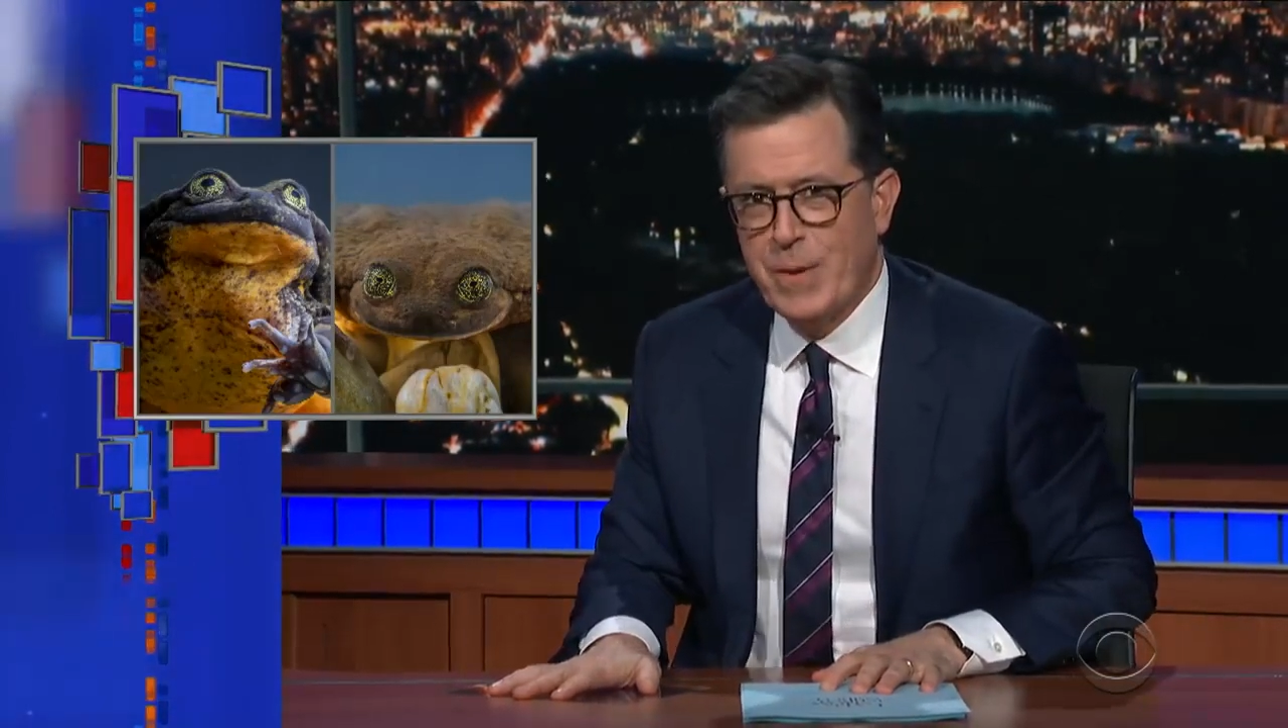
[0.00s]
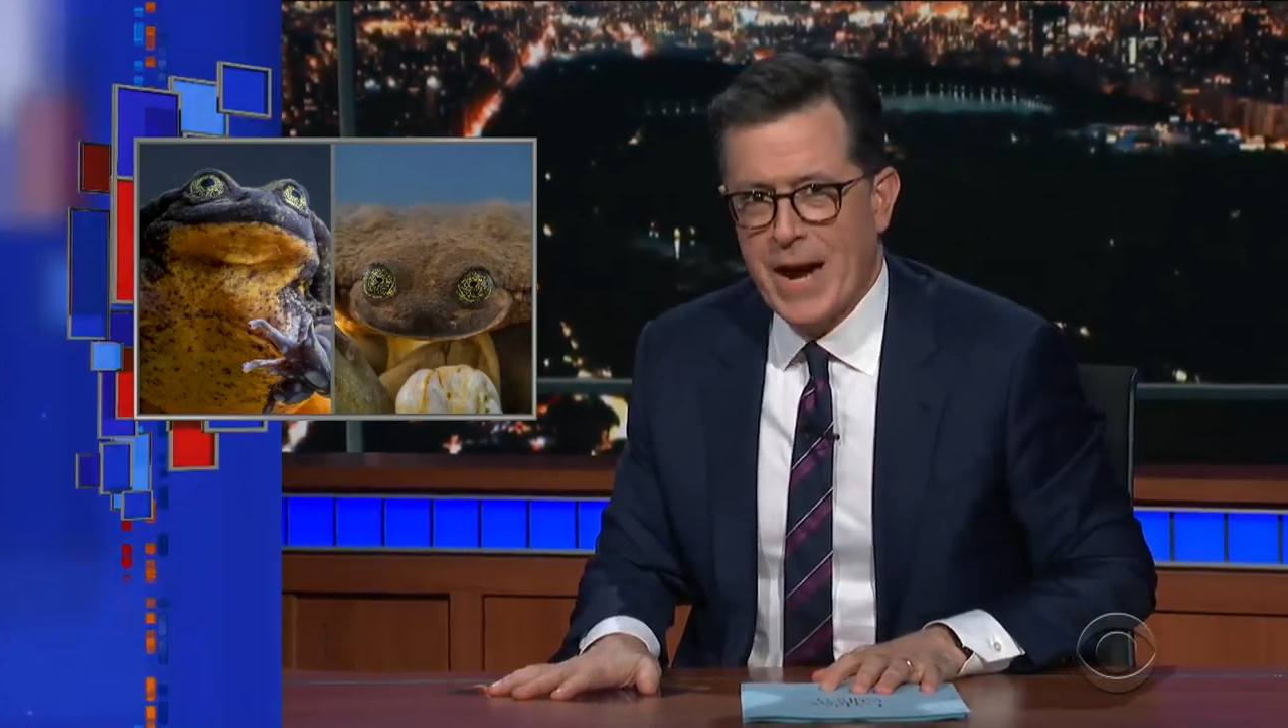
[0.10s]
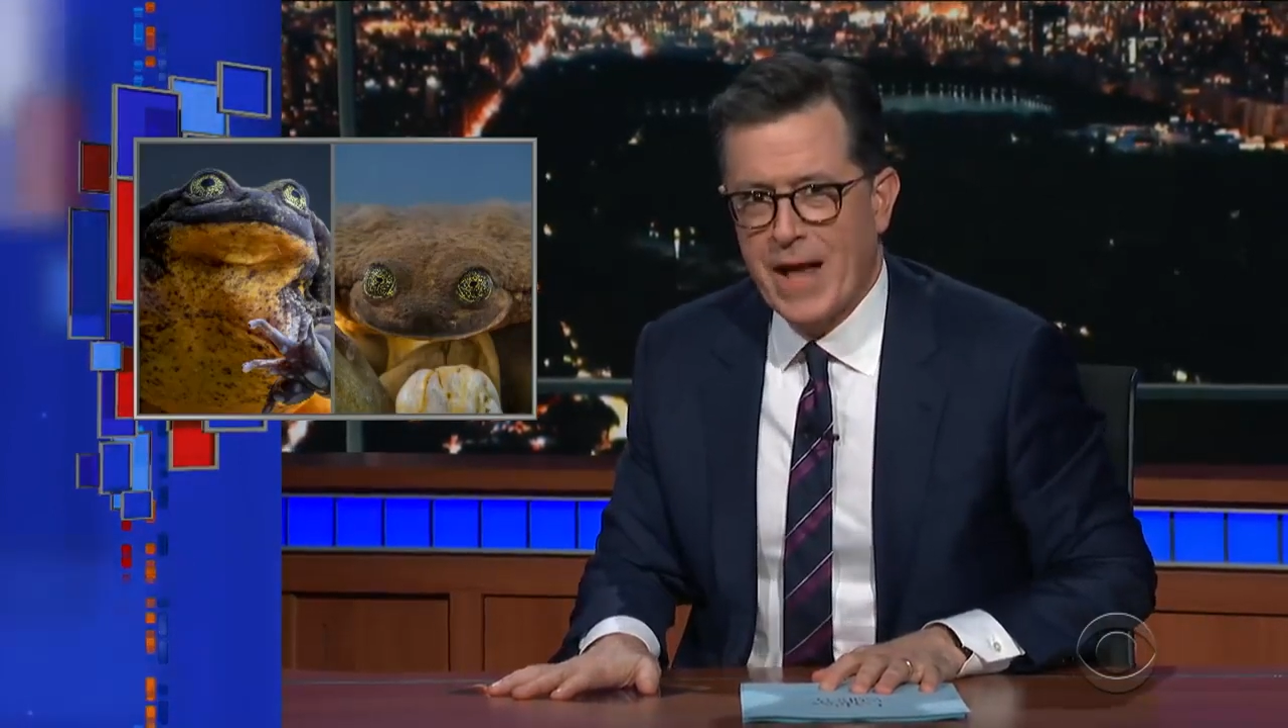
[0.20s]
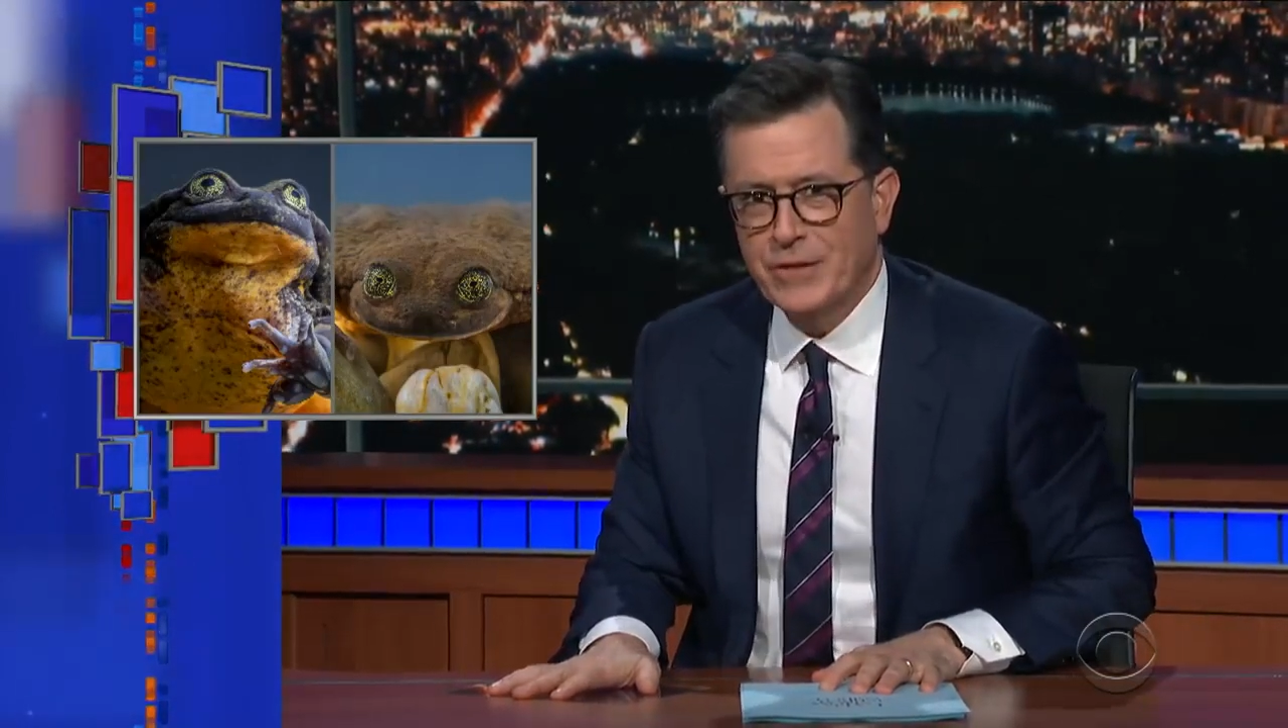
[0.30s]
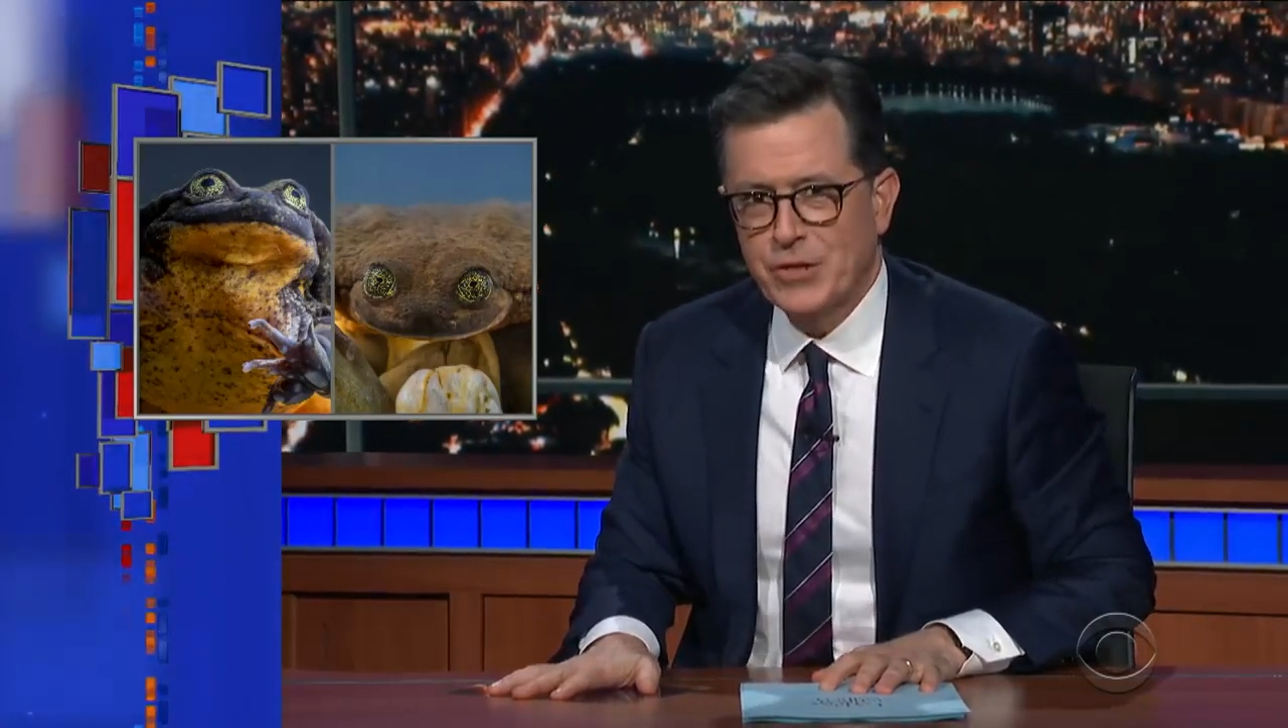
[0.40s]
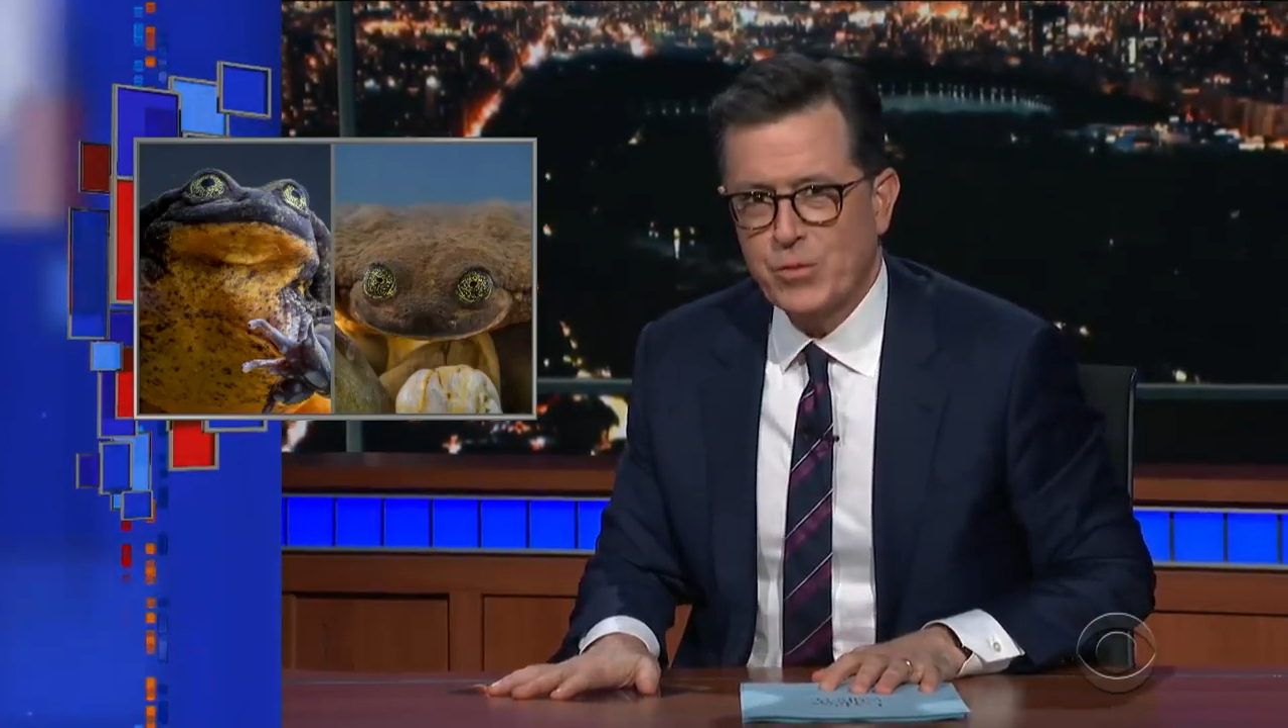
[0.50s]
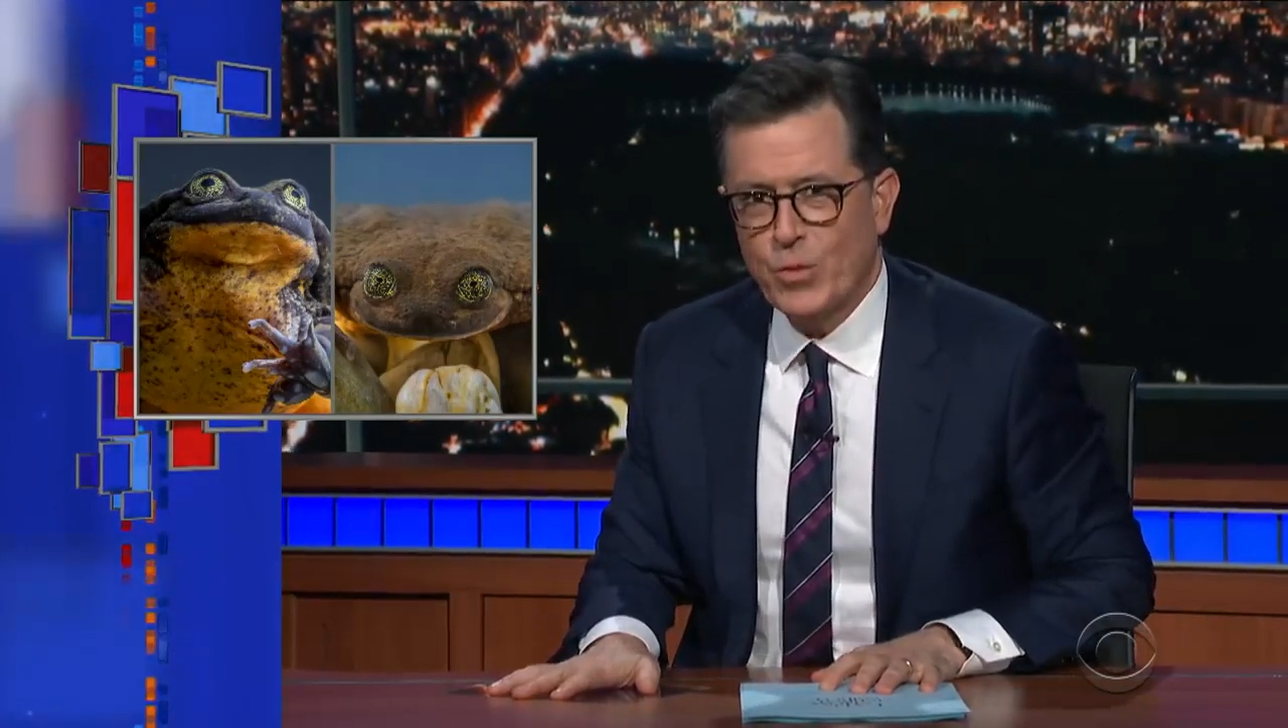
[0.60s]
Biologists